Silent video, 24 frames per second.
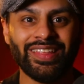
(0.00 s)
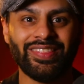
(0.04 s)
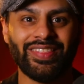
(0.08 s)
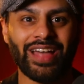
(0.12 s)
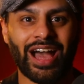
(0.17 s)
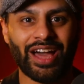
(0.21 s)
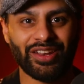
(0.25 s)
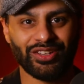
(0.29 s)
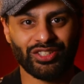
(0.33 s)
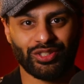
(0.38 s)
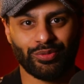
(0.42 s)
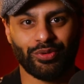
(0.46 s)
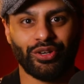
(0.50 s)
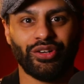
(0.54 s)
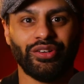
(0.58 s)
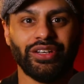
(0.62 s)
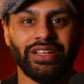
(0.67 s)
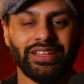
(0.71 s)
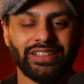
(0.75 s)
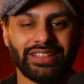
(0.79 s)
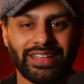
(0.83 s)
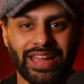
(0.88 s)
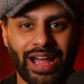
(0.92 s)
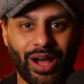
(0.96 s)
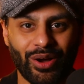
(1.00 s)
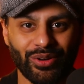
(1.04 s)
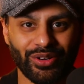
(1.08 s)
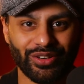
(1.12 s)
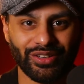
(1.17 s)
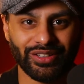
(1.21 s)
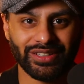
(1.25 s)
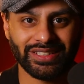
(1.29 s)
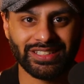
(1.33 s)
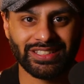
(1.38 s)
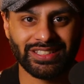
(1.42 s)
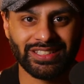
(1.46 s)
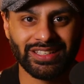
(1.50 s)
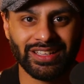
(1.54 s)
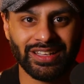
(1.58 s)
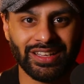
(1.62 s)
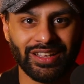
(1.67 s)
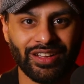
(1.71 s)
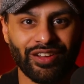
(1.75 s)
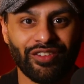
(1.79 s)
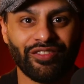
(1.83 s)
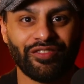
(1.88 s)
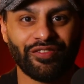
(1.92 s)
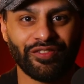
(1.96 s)
That is where he encounters
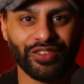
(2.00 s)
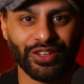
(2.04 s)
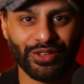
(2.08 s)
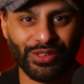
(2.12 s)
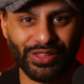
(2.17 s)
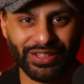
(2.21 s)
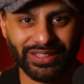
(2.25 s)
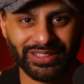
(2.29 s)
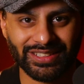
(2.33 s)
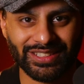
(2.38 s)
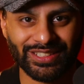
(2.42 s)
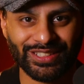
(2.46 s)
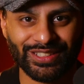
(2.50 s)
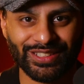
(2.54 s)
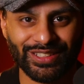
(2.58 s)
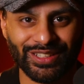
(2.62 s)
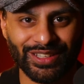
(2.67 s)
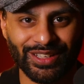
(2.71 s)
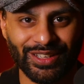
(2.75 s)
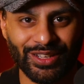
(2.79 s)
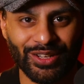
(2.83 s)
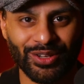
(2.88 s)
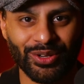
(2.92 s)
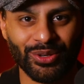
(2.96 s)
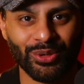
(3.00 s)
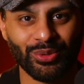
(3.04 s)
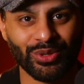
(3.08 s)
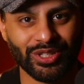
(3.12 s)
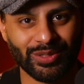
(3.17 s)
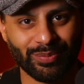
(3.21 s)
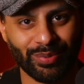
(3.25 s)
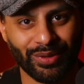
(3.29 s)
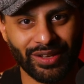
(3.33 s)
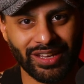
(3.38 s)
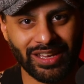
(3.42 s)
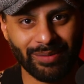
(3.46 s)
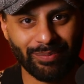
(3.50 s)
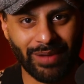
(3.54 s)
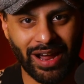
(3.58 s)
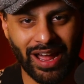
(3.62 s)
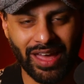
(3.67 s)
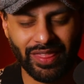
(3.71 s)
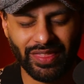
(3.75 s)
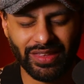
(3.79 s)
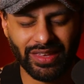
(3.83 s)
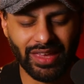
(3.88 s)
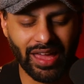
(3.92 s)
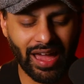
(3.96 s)
Felix, who is played
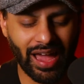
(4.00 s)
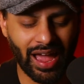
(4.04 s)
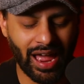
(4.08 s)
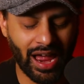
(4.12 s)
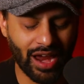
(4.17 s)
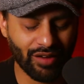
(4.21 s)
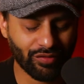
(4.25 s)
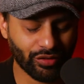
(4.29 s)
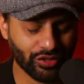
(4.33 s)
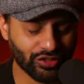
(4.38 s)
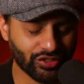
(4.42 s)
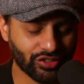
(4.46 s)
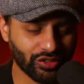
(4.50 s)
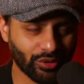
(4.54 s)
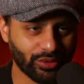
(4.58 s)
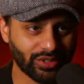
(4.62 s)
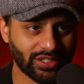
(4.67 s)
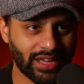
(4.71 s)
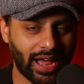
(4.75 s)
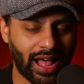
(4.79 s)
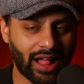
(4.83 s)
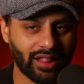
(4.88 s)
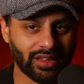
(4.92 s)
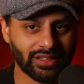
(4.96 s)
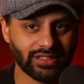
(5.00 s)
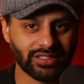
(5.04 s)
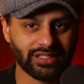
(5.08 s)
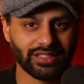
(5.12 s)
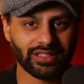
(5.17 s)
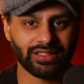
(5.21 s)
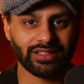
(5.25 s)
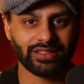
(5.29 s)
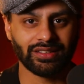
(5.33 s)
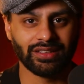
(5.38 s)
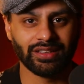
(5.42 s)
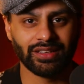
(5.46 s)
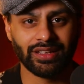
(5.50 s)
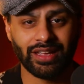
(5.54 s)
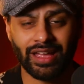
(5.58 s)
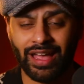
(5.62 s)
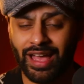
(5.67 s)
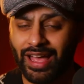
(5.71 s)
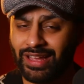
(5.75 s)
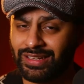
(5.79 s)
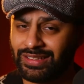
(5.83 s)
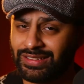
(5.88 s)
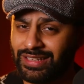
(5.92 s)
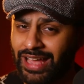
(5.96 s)
by the ever so talented
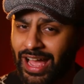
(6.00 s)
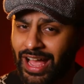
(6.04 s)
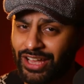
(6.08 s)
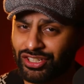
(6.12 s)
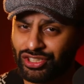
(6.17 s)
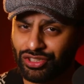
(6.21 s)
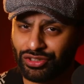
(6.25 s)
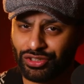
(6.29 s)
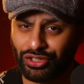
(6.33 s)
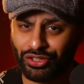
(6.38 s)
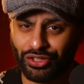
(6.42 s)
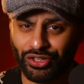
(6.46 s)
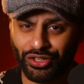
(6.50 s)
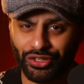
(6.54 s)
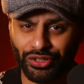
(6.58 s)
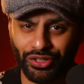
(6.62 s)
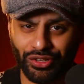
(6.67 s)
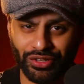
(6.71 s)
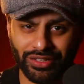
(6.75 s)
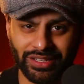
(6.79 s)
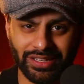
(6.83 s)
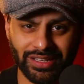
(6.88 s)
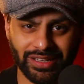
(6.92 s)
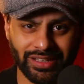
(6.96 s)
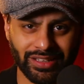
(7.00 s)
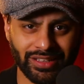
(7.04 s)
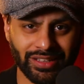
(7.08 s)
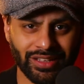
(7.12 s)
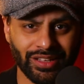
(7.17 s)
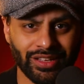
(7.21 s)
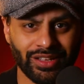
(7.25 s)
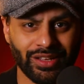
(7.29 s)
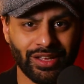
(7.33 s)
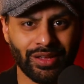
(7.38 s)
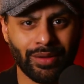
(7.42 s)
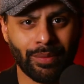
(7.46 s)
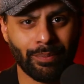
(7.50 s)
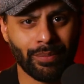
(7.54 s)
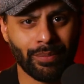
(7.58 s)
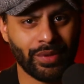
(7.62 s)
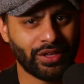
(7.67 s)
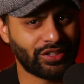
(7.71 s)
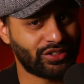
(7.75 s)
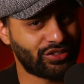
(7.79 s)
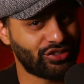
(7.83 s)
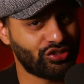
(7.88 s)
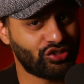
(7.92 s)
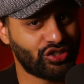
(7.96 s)
and dashingly good looking
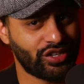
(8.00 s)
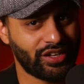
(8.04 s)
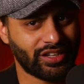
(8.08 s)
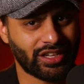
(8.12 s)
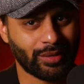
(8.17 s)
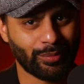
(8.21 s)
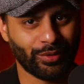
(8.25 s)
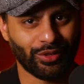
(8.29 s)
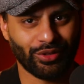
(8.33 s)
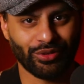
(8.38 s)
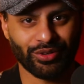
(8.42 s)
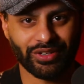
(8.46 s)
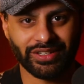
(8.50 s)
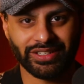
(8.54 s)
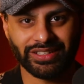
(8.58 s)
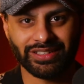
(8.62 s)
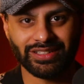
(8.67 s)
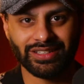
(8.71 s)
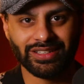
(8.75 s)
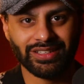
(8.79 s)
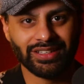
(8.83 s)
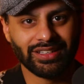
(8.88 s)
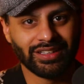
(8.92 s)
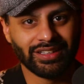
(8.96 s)
Mr. Jacob Elordi.